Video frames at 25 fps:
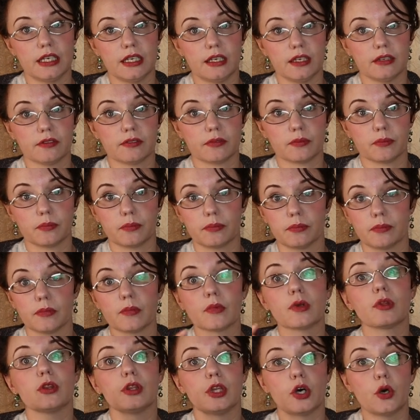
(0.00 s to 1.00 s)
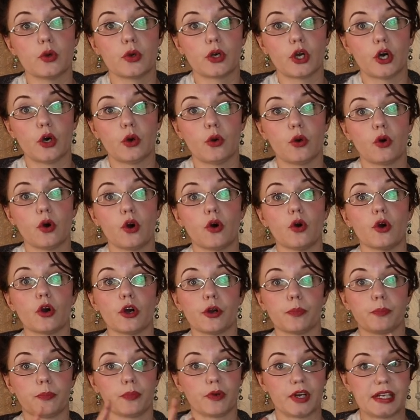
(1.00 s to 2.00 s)
eh, logo
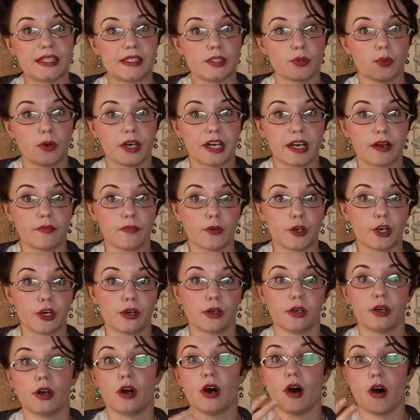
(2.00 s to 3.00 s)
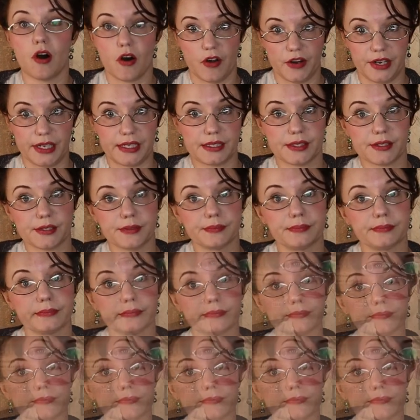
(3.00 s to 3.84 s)
or print whatever on it.